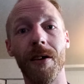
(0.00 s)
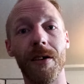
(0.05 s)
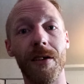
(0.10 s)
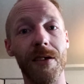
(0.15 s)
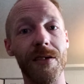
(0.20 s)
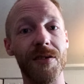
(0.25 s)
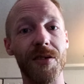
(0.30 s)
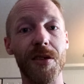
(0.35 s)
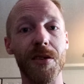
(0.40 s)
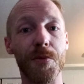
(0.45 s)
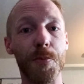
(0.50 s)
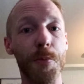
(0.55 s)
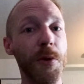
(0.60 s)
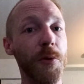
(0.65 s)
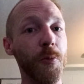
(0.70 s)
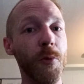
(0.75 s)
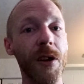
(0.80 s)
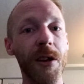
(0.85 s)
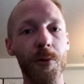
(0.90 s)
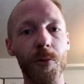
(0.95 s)
this has
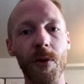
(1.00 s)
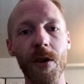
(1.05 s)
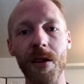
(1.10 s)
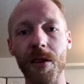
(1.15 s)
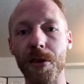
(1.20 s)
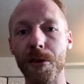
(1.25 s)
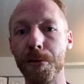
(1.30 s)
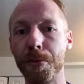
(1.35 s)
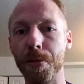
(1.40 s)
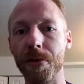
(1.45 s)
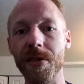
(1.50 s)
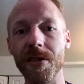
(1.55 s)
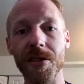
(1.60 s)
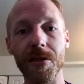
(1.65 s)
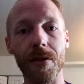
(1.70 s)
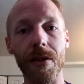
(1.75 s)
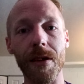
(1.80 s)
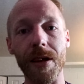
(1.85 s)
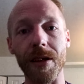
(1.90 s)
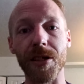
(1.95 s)
been Wigwith.
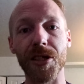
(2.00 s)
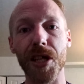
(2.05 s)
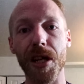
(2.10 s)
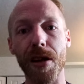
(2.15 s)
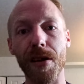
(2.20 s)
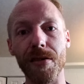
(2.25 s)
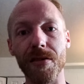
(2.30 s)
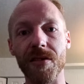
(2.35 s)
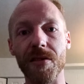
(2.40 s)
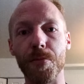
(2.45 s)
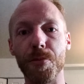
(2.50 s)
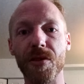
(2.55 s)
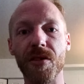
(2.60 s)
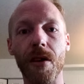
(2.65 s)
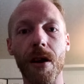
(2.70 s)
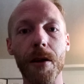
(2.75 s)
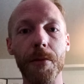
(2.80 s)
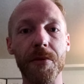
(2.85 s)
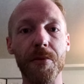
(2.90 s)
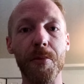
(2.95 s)
Please like, share, and
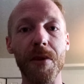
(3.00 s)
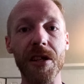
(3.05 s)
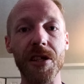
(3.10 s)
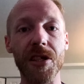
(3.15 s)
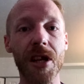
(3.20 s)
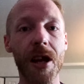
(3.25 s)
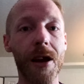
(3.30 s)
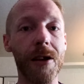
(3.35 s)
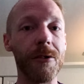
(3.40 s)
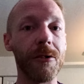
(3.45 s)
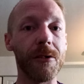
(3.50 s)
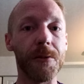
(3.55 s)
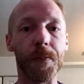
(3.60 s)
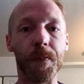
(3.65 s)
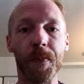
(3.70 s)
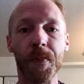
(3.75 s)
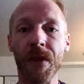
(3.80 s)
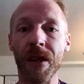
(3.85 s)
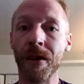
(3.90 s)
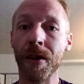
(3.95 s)
subscribe to my channel.
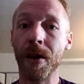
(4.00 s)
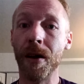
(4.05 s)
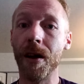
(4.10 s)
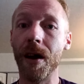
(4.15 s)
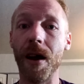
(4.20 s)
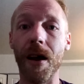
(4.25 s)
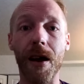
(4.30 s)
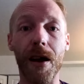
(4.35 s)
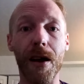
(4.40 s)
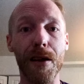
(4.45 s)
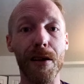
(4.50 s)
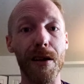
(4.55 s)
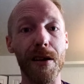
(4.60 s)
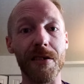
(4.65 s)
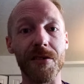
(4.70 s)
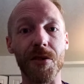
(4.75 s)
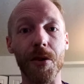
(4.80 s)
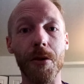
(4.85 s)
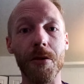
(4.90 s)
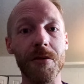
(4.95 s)
And
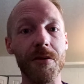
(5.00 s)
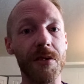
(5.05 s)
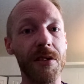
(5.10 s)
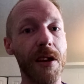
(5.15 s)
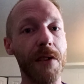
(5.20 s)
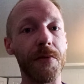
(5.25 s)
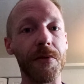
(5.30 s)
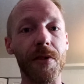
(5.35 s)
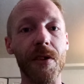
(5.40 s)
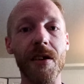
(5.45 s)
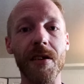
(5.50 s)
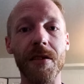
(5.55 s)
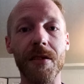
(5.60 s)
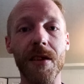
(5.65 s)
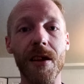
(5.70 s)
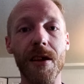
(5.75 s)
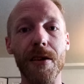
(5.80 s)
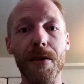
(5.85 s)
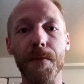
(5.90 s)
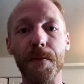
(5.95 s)
as always, have a great
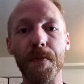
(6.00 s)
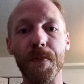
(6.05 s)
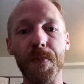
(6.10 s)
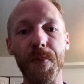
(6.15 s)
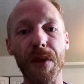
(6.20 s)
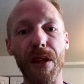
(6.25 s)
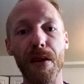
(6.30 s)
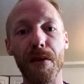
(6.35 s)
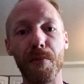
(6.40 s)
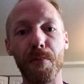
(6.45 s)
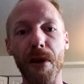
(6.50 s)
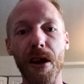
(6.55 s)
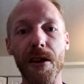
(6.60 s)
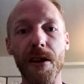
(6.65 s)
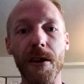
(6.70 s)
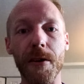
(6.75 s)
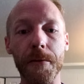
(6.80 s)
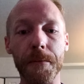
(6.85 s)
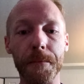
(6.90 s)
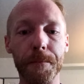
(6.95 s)
day. Bye
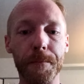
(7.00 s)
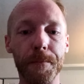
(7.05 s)
now.